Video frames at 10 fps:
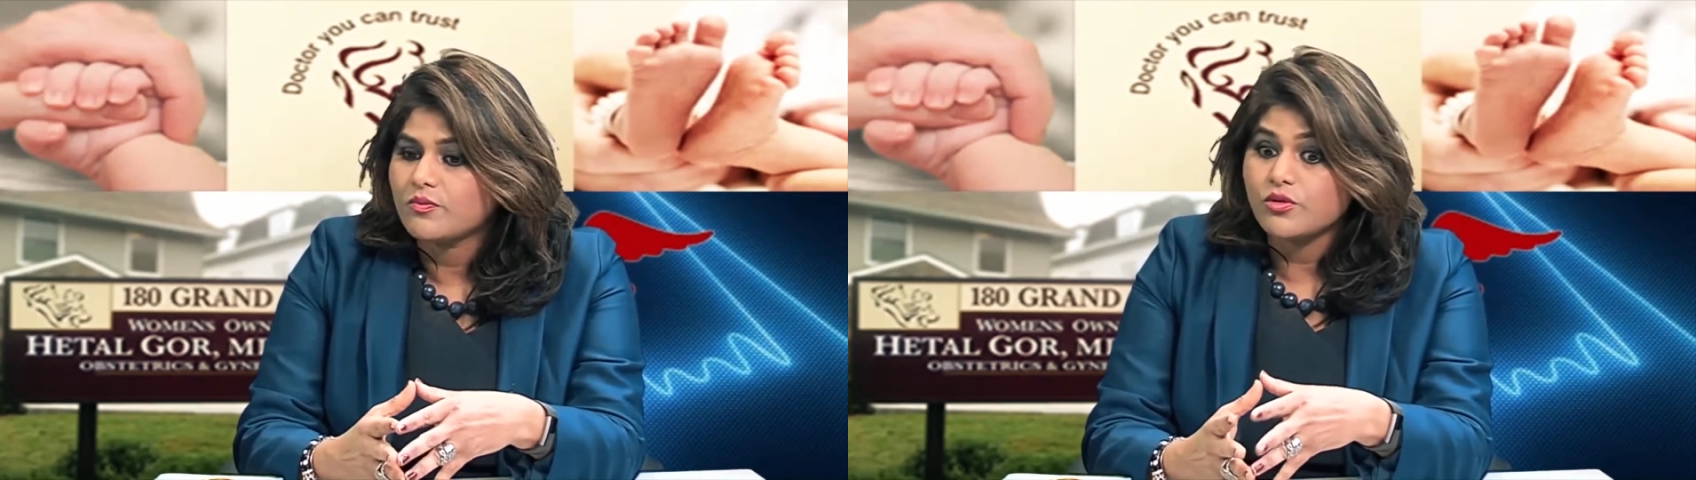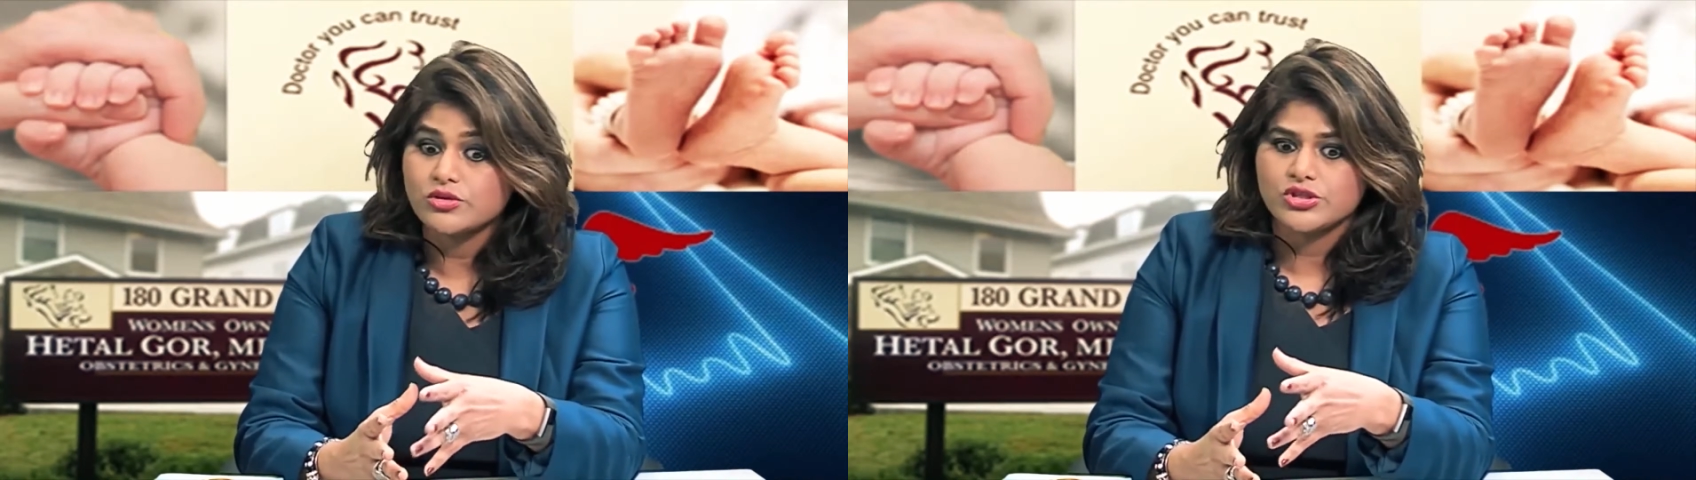
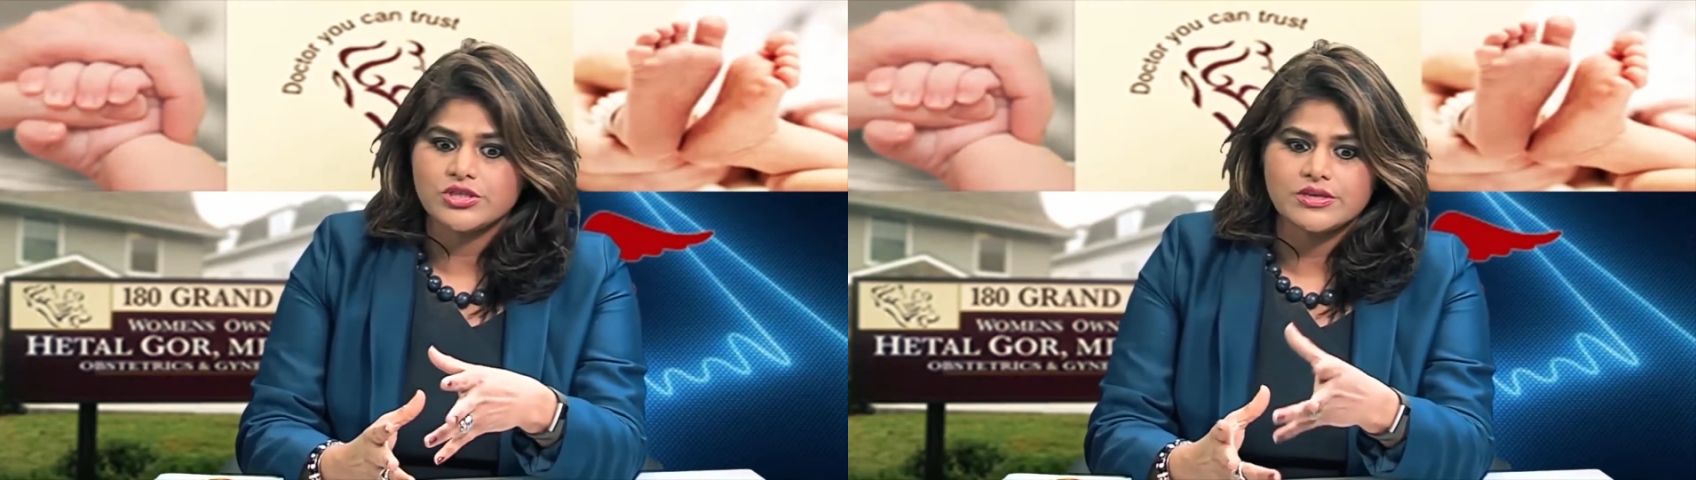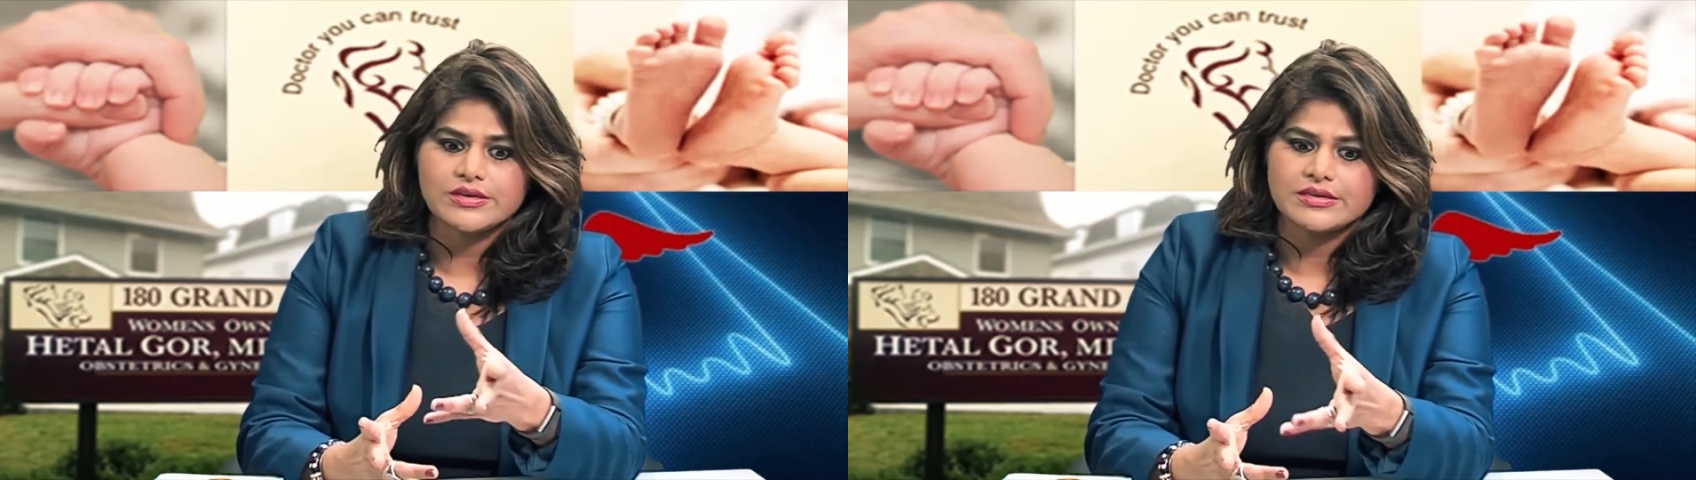
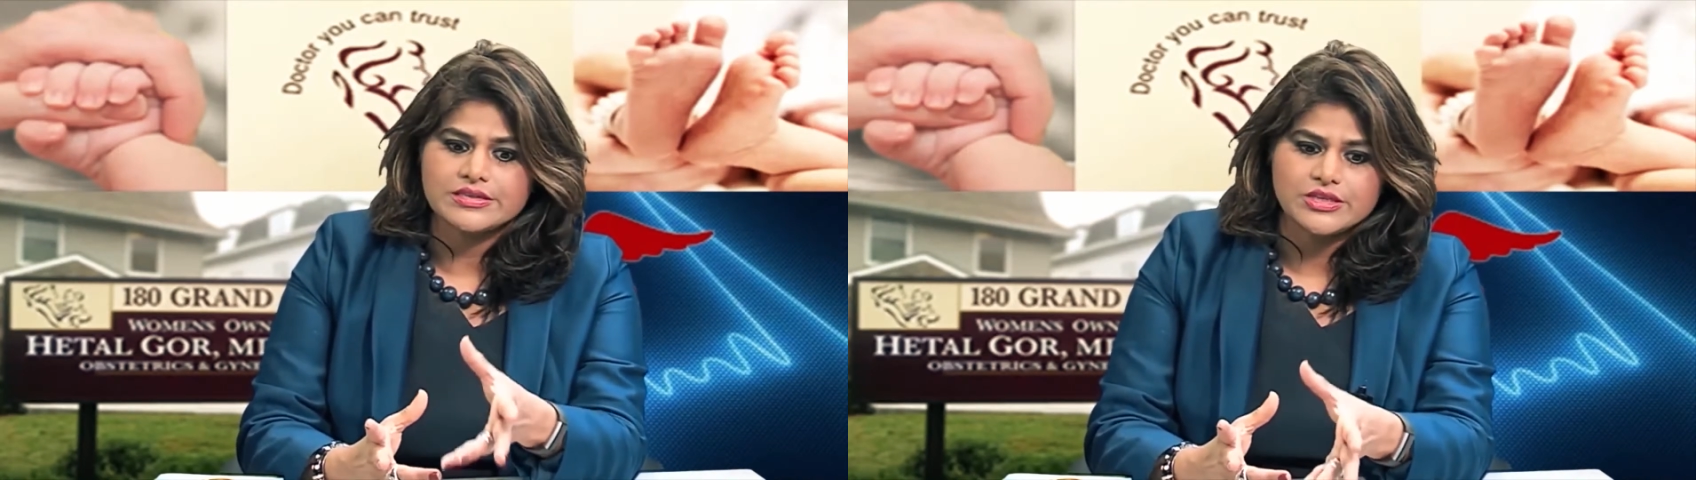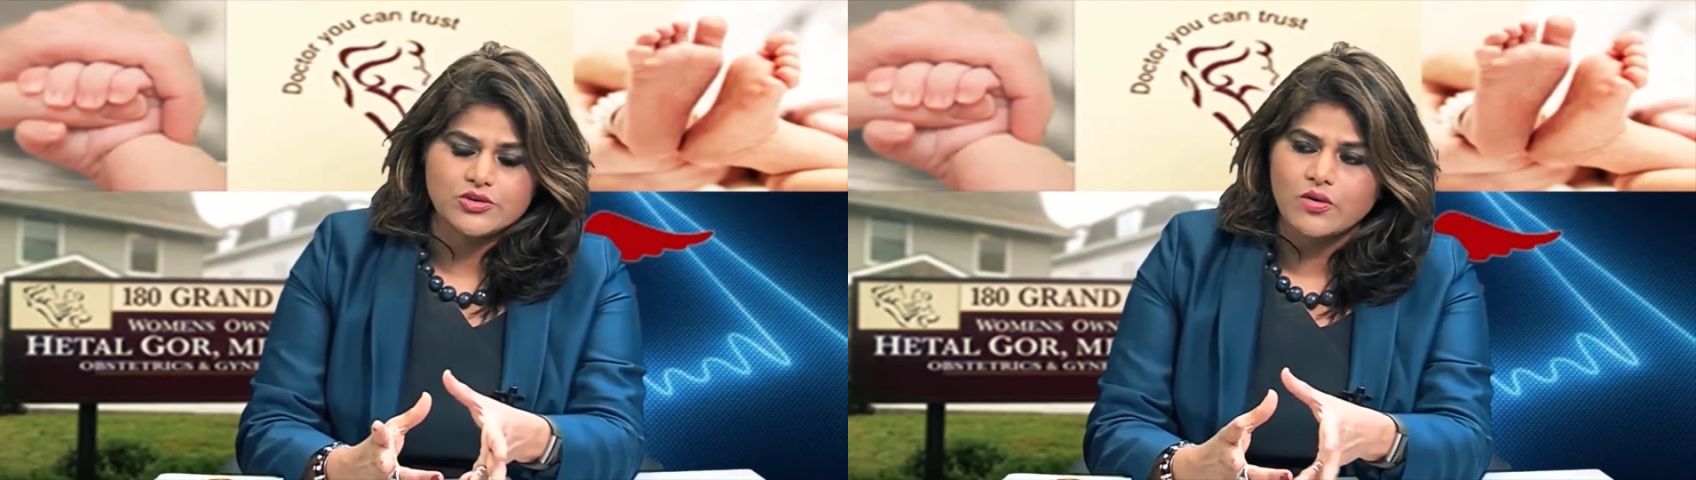posture and
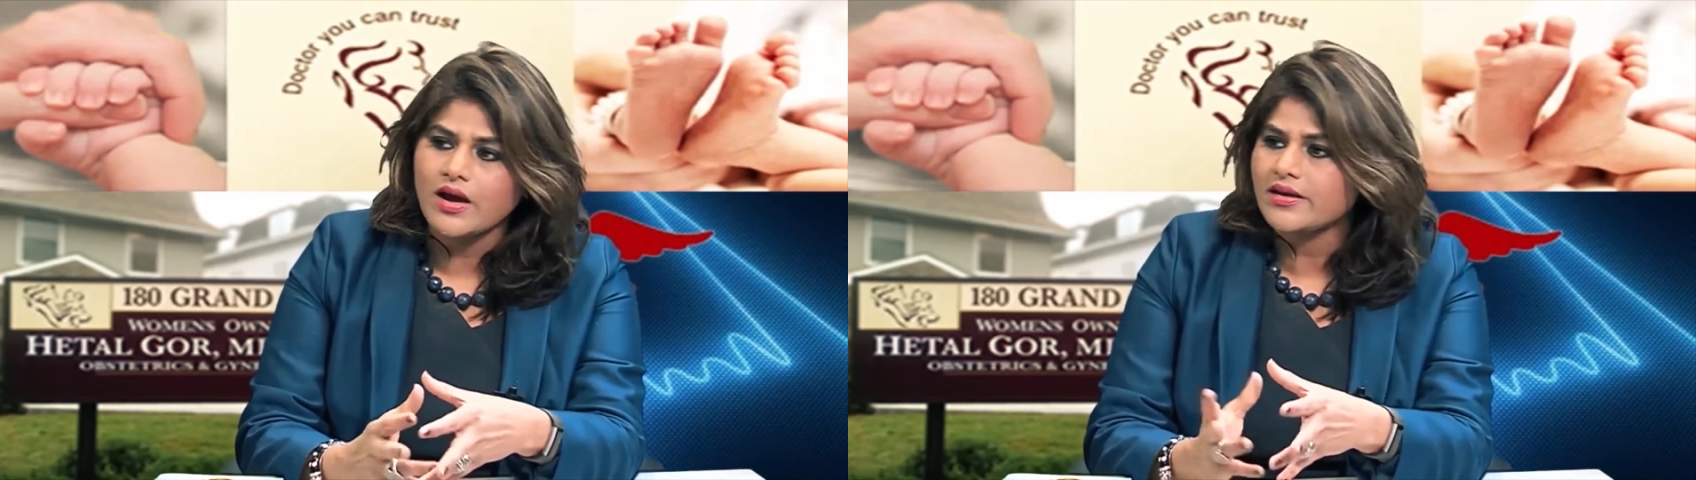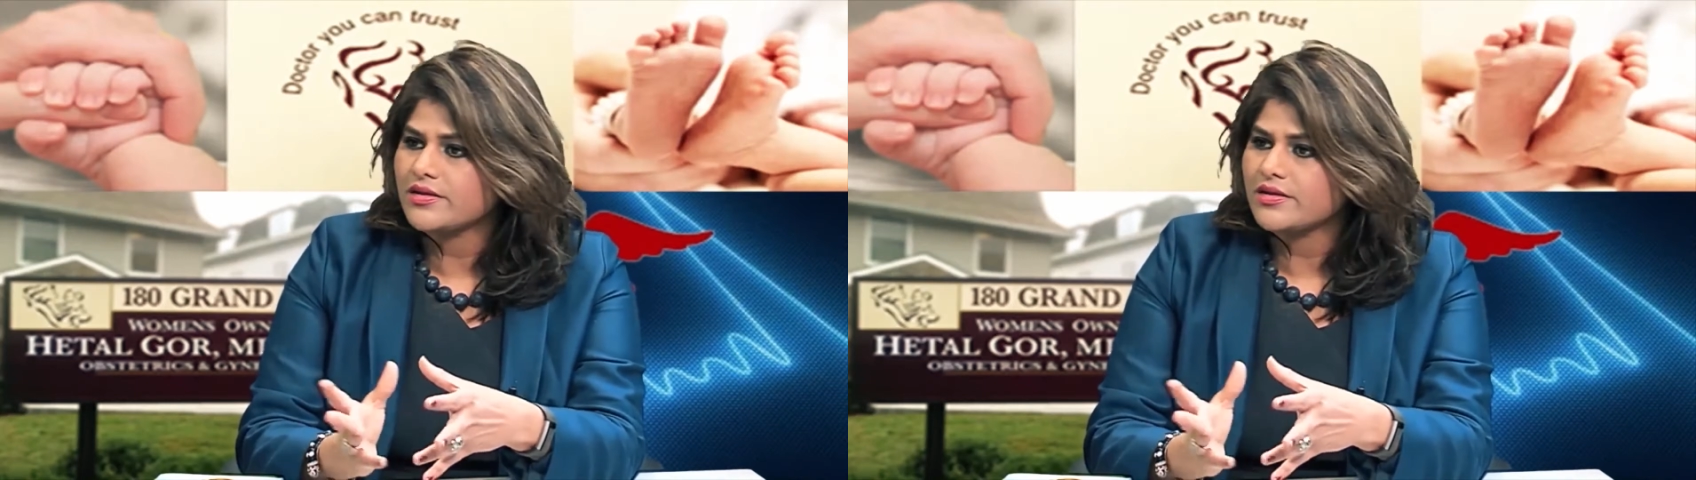sit right,